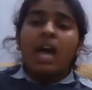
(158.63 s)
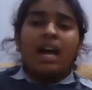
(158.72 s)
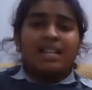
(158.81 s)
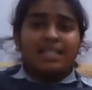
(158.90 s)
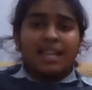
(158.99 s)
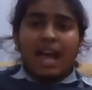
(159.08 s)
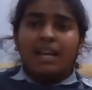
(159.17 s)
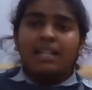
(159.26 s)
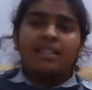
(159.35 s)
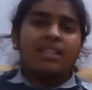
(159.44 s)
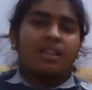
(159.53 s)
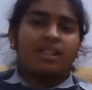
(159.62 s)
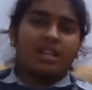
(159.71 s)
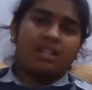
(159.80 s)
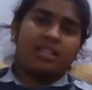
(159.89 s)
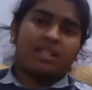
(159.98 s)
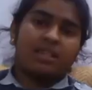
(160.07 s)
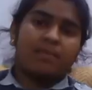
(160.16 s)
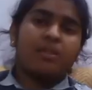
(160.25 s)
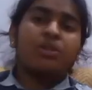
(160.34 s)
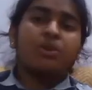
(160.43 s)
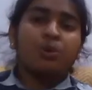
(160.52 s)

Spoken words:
Understanding the circulatory system is